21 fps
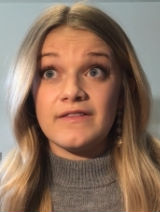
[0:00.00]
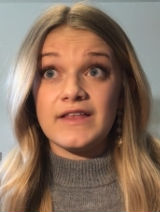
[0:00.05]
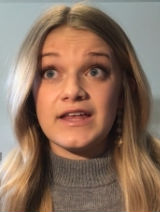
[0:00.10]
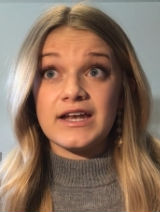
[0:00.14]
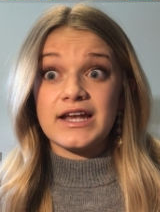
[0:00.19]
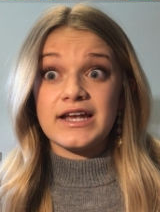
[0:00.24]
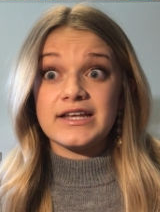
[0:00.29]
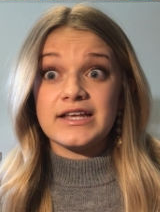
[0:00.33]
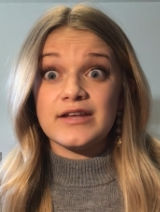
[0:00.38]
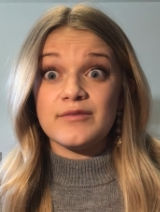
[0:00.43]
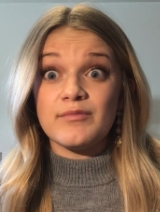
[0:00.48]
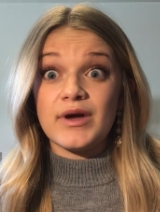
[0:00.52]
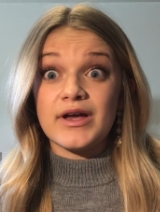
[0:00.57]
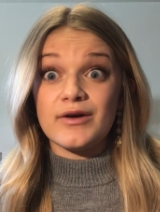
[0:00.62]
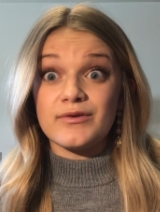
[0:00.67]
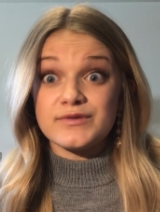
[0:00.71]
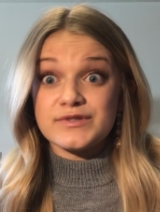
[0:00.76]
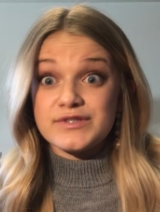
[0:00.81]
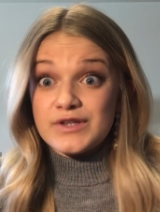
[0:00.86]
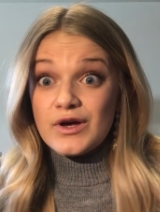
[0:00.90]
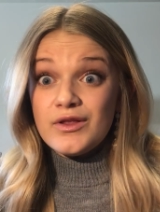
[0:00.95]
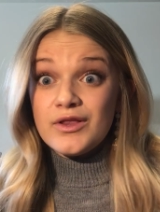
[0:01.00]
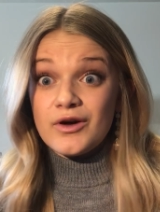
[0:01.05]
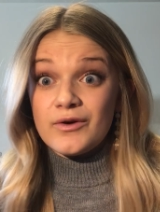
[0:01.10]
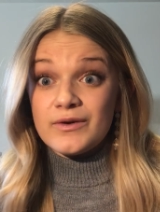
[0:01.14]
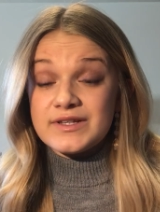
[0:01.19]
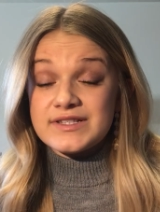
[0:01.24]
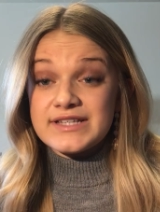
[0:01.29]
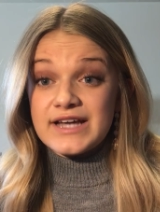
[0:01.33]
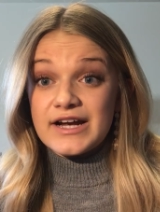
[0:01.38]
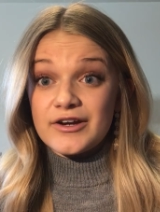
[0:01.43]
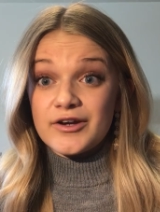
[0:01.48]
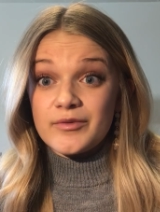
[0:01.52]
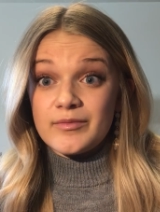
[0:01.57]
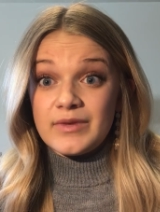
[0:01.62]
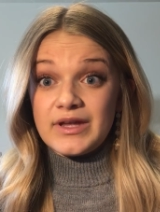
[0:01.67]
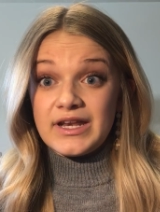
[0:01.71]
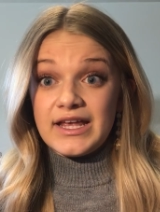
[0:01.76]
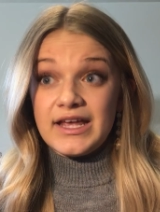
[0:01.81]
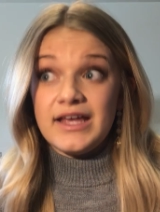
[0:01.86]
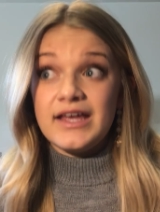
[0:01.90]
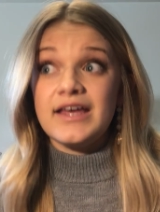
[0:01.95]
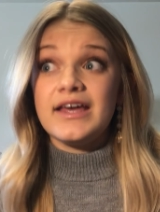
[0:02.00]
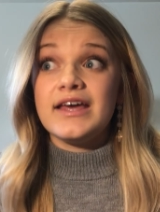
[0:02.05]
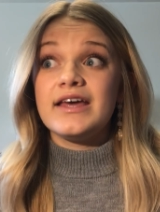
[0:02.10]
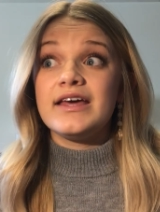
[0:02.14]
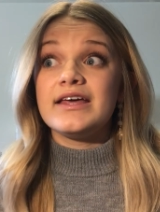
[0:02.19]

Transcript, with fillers: Then I did my own solo in sacrament meeting.